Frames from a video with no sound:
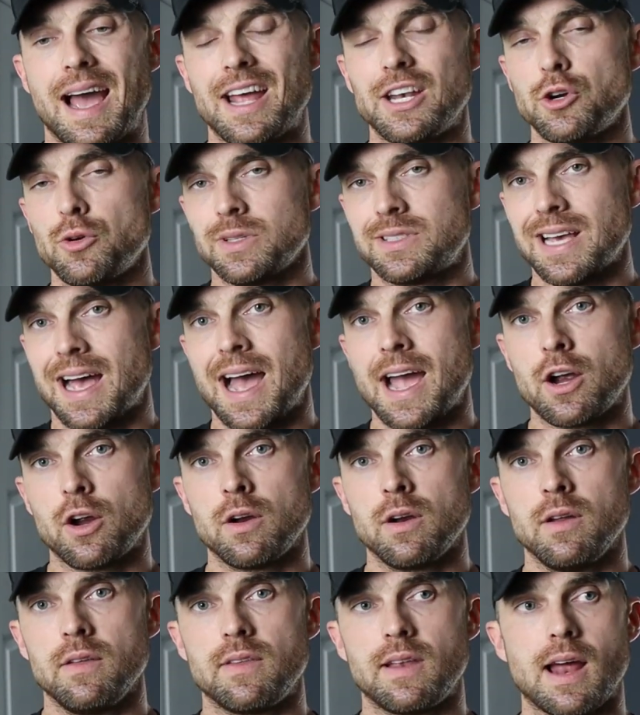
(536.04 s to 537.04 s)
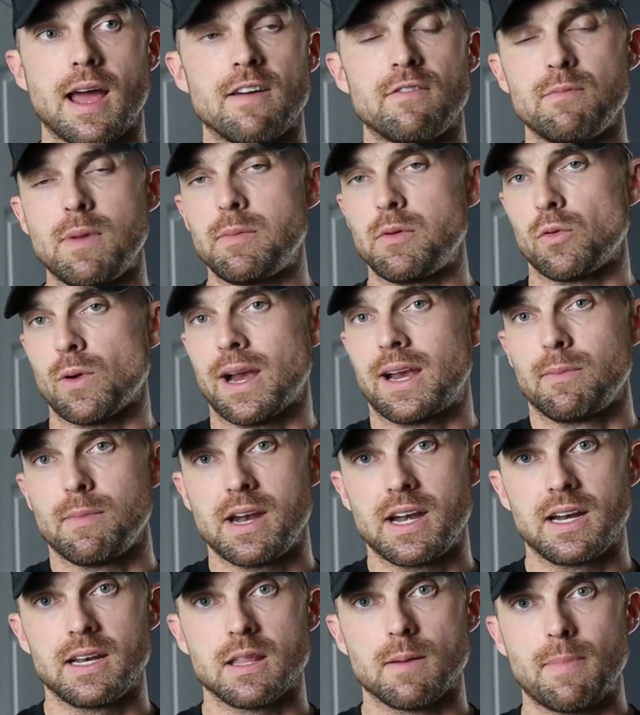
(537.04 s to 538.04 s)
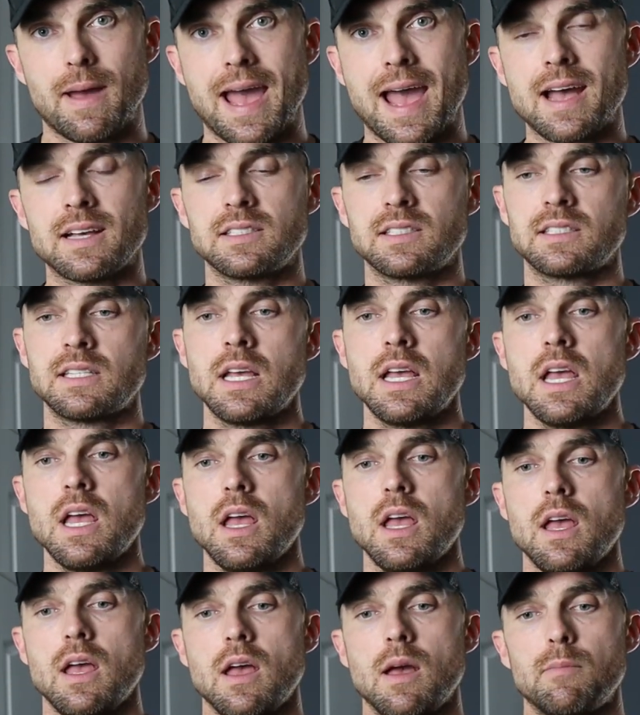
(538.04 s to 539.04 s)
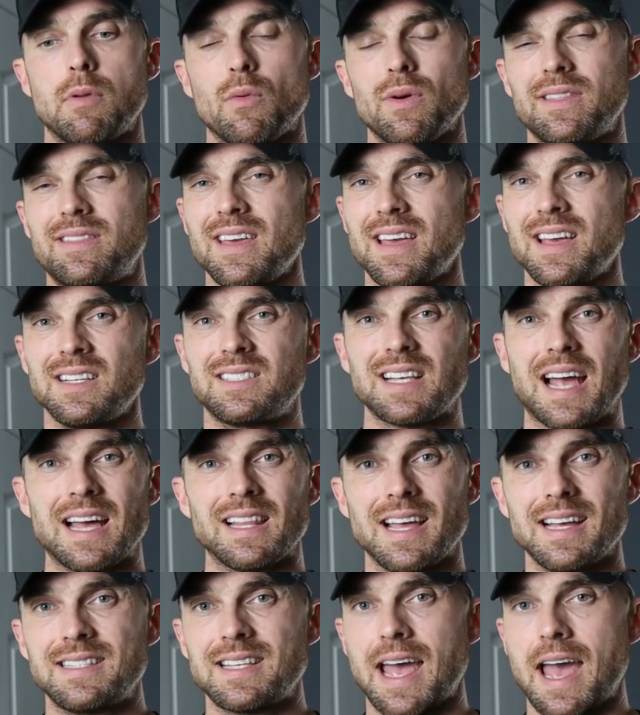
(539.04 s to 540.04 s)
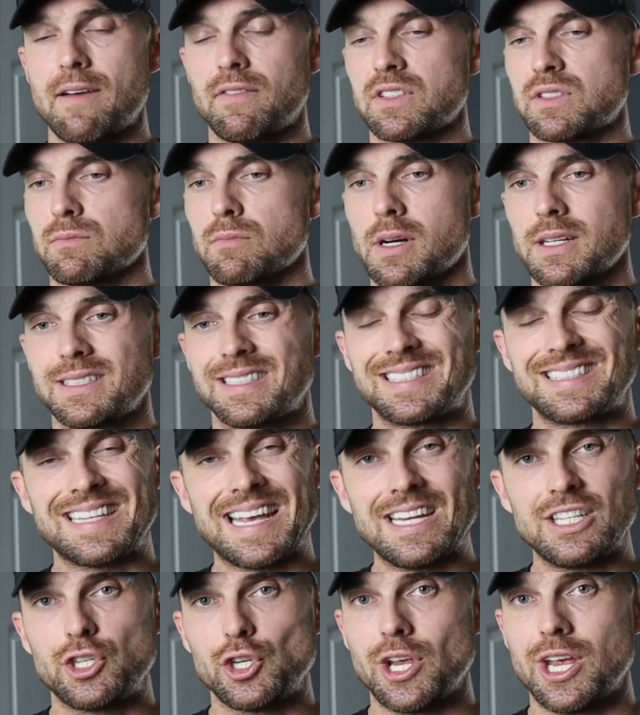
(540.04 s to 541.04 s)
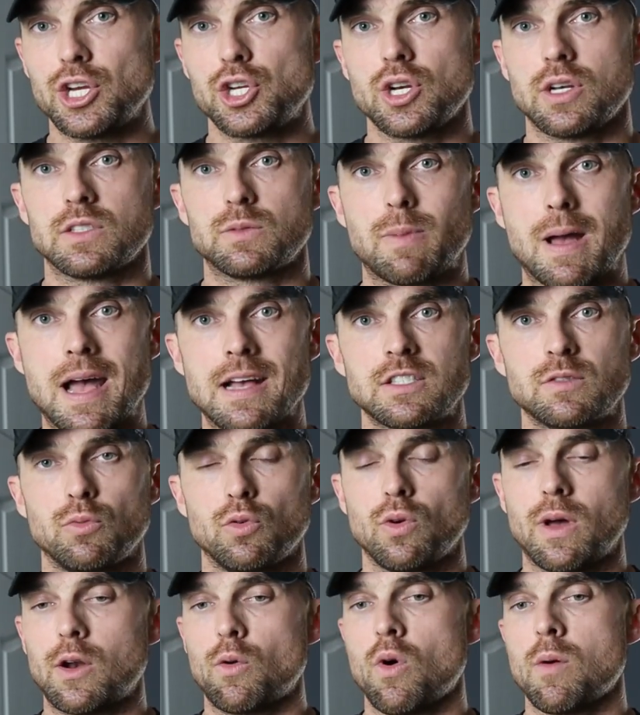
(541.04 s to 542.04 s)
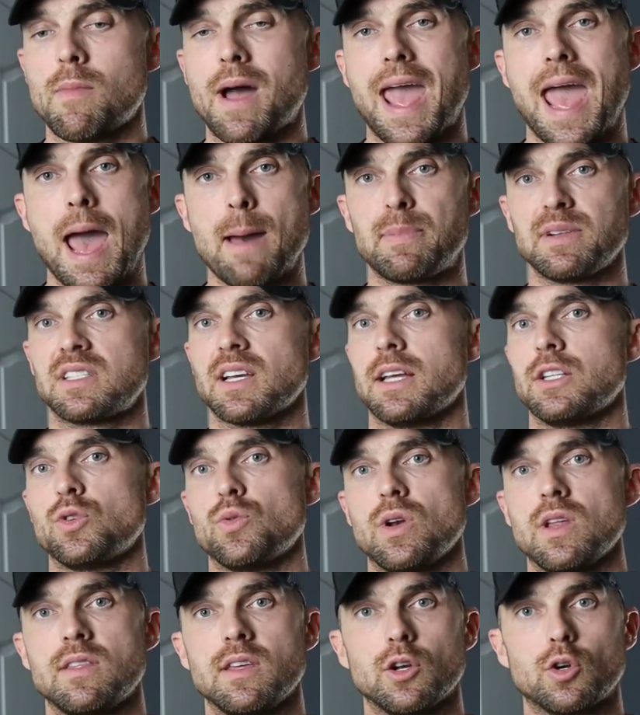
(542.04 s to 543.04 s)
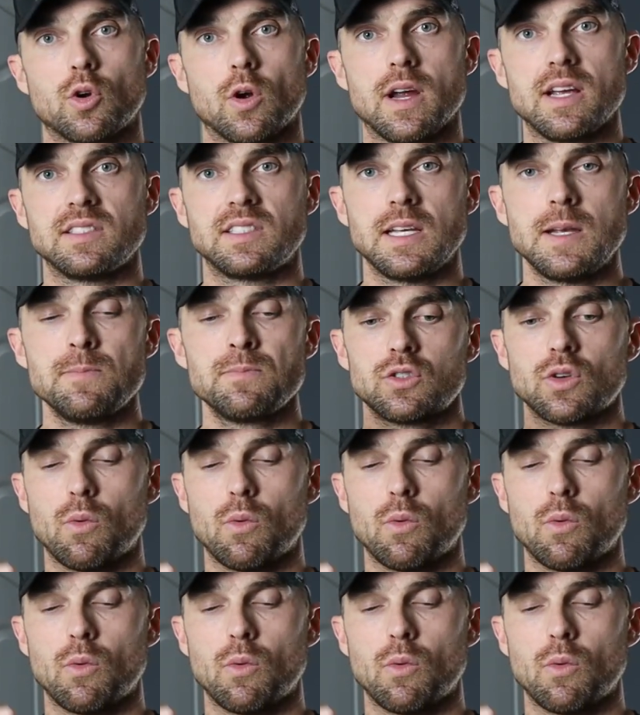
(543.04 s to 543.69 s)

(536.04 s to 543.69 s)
I know it's higher than I've maybe recommended in the past, but with this, I like to have as much satiation as possible. I don't want my appetite doing anything crazy.